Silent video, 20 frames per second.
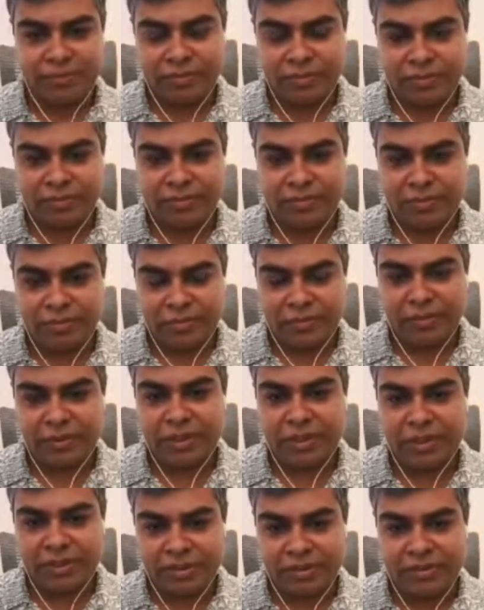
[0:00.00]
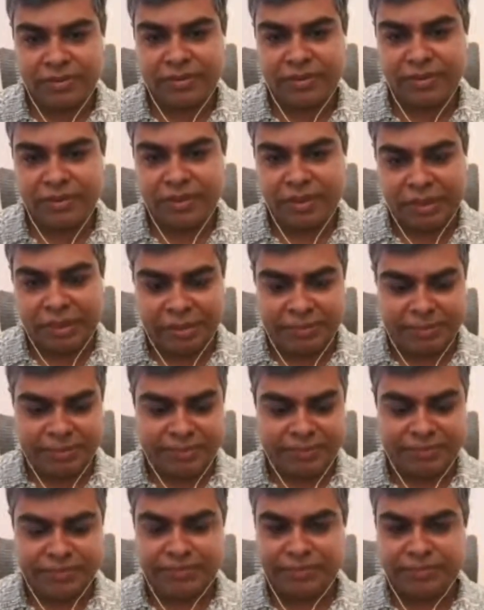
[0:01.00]
Got it. Got it.
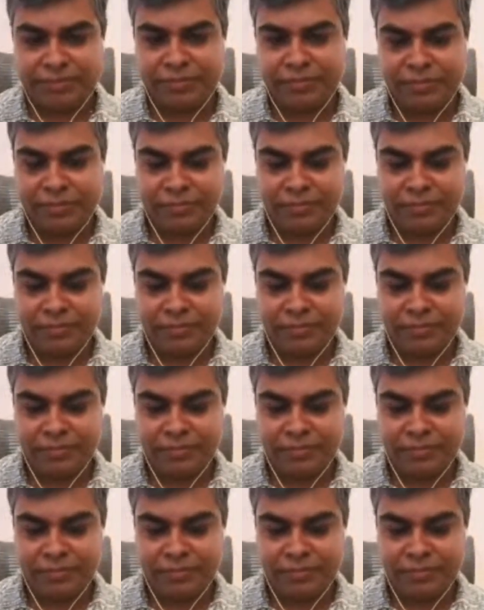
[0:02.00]
Super.